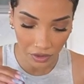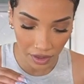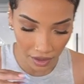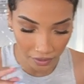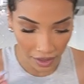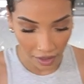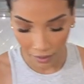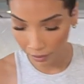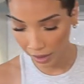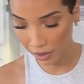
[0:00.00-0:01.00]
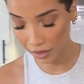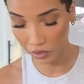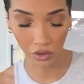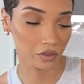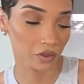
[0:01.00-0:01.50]
only have like maybe a
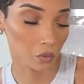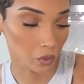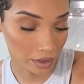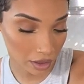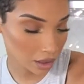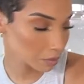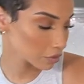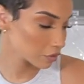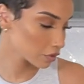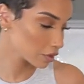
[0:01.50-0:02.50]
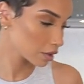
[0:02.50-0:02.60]
little over 1 cup of